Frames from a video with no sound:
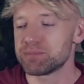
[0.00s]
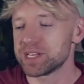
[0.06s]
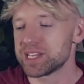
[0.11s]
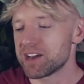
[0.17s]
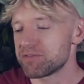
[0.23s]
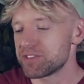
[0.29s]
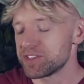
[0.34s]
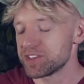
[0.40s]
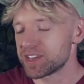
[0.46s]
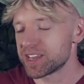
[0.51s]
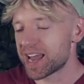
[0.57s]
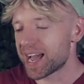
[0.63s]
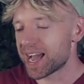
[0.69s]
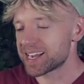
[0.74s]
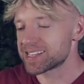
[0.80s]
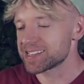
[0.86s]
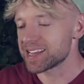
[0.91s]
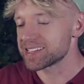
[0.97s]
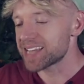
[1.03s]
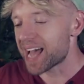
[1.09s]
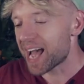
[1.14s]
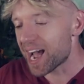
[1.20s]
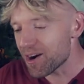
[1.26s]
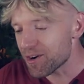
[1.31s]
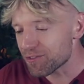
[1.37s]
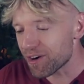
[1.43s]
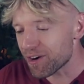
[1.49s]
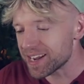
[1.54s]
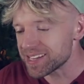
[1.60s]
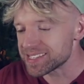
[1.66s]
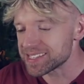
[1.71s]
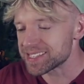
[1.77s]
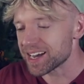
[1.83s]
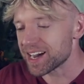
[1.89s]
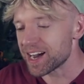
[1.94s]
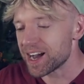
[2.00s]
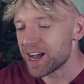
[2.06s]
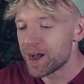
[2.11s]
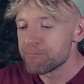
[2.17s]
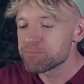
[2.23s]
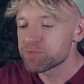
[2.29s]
PDF that you can access. How great is that?